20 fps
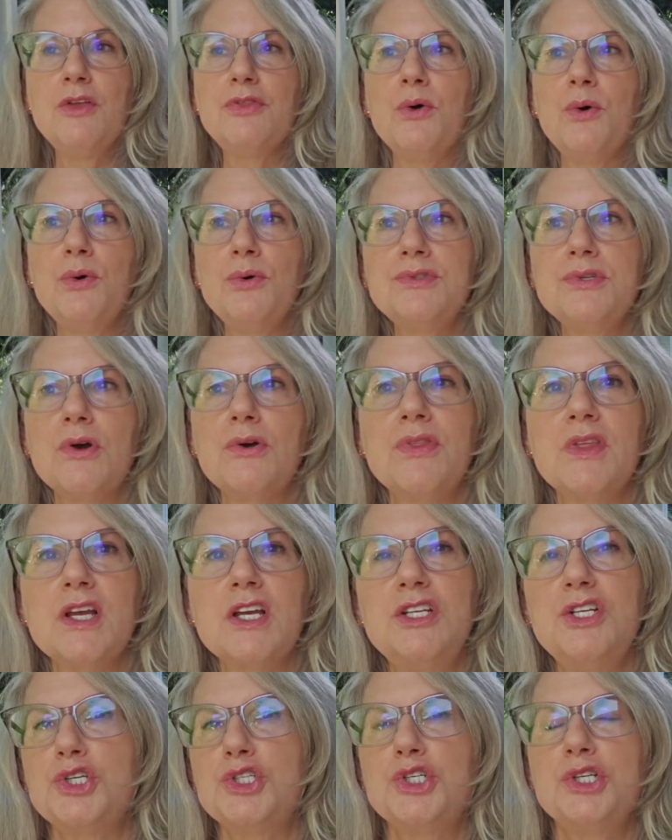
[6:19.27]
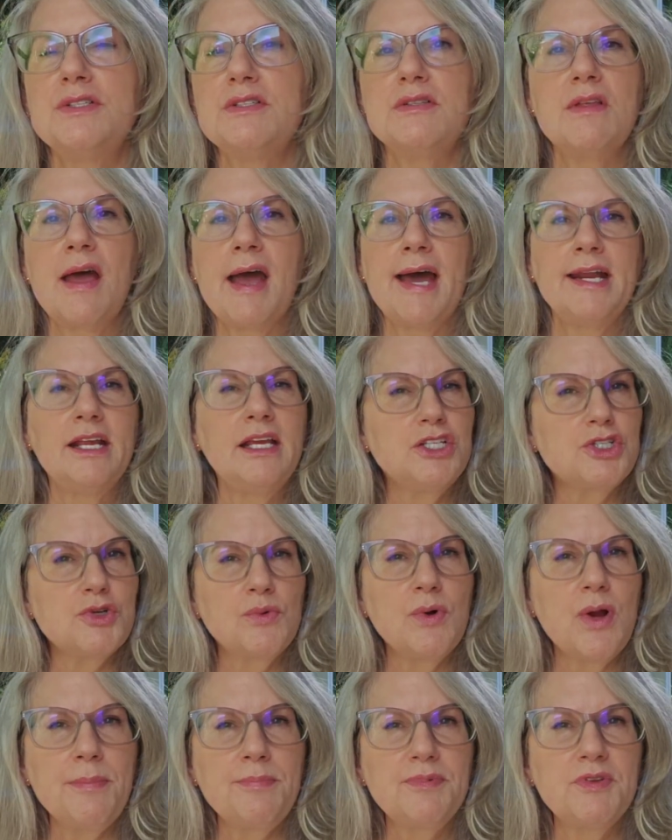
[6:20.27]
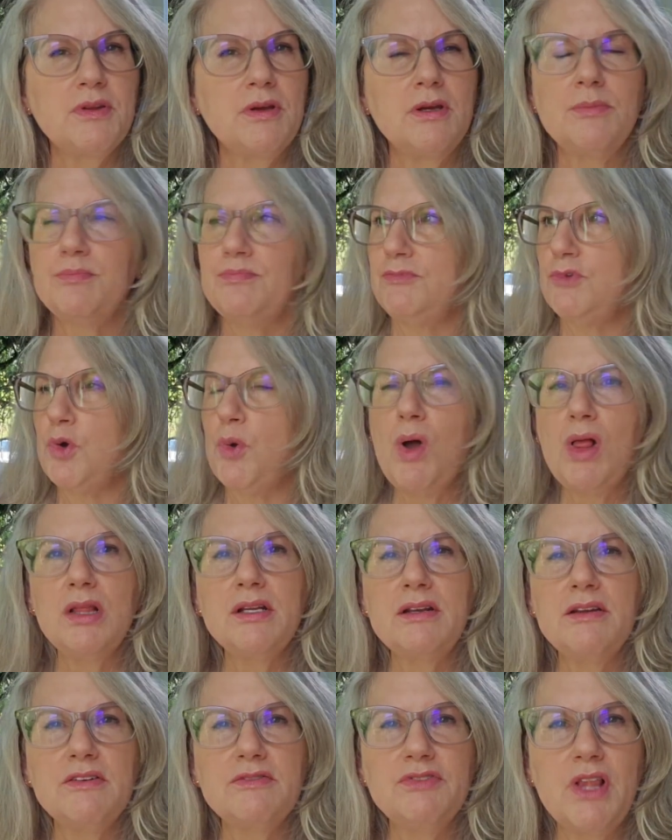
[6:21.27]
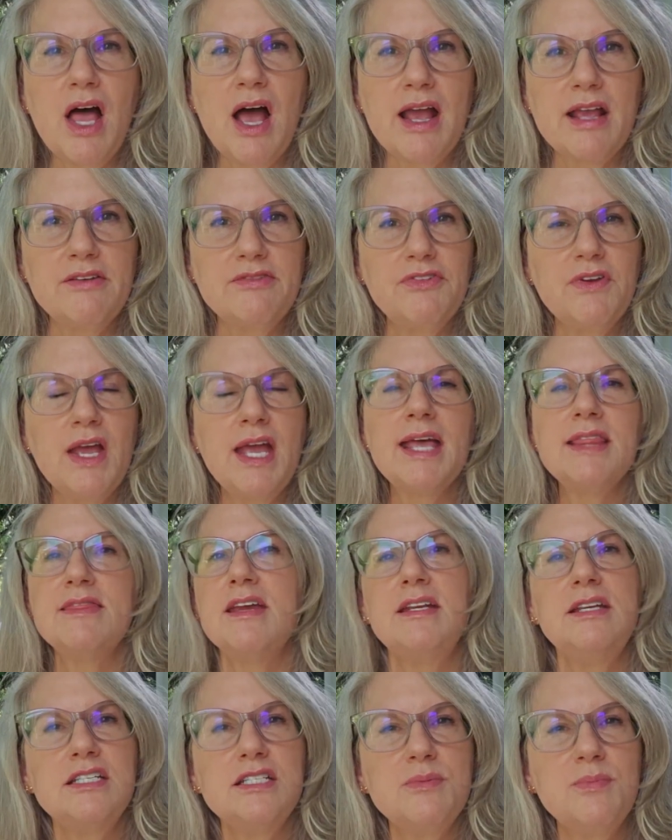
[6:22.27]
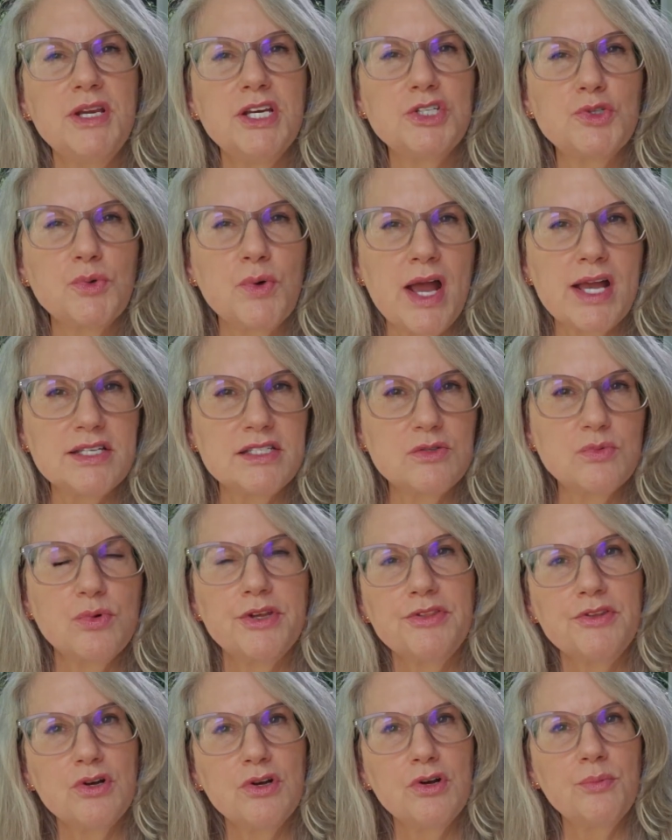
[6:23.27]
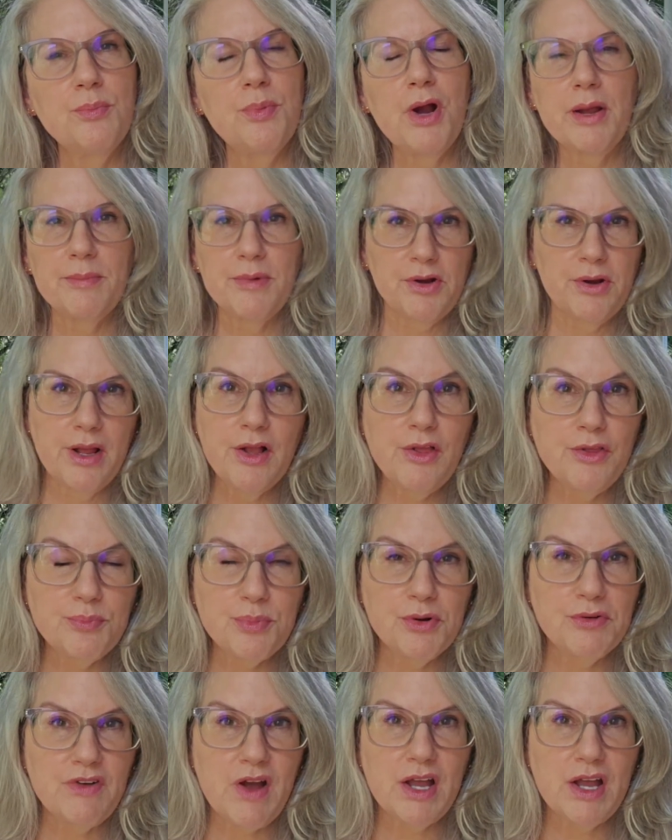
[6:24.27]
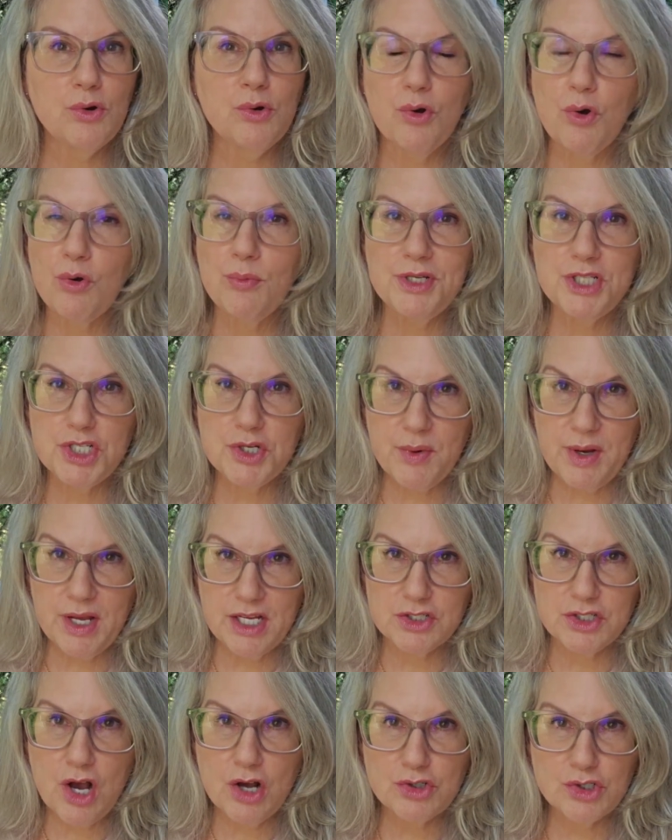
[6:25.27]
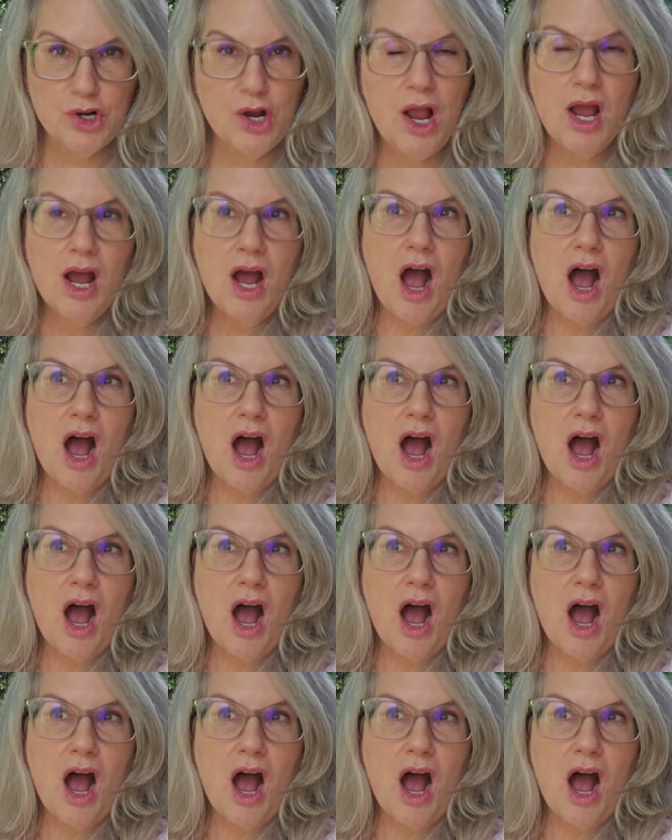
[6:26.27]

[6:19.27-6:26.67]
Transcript: Those are the conditions that interrupt quality of life. They need to be addressed with your primary health provider or O B G Y N doctor.